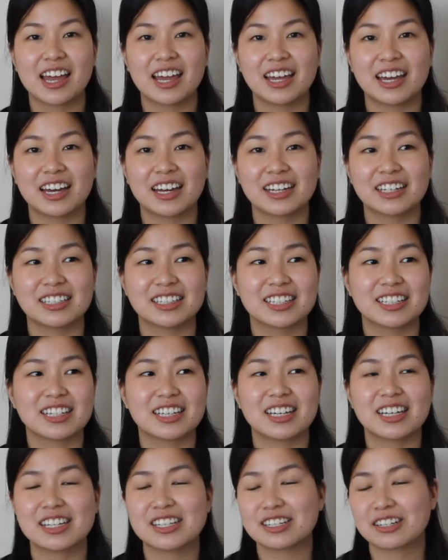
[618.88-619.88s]
and the
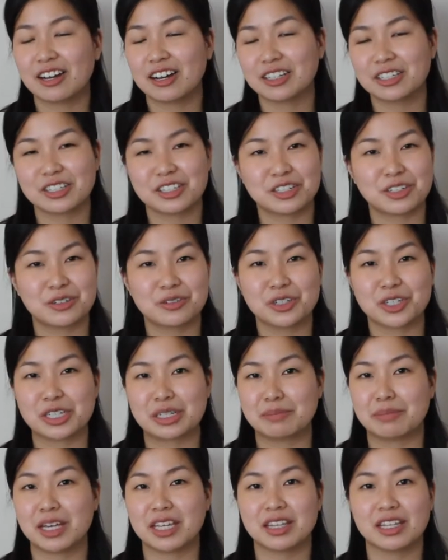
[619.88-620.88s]
kids got to
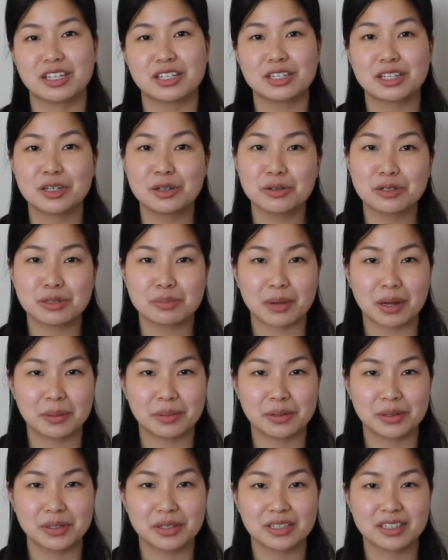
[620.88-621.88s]
just make these huge
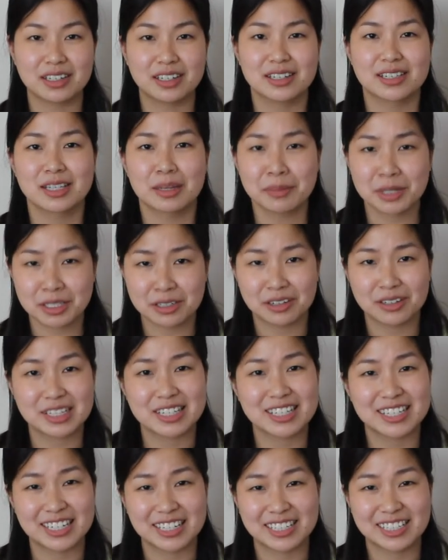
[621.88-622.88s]
bubbles. Some
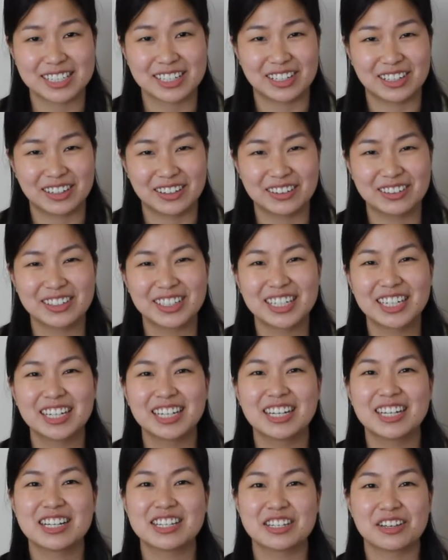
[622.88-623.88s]
adults did too,
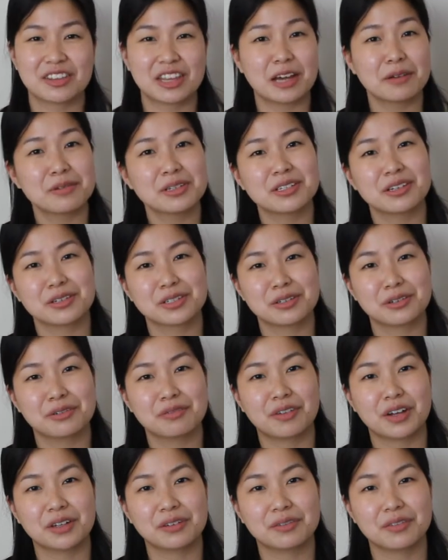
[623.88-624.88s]
so that was
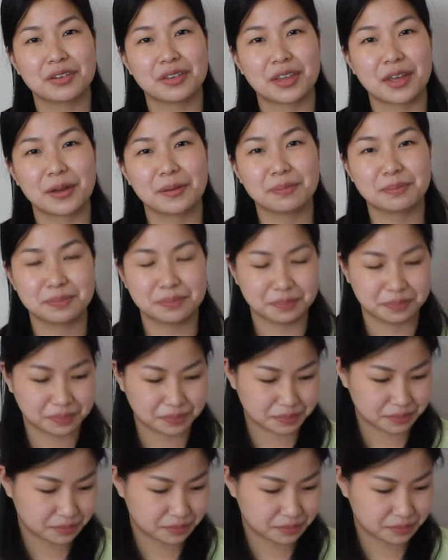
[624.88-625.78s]
also fun for them.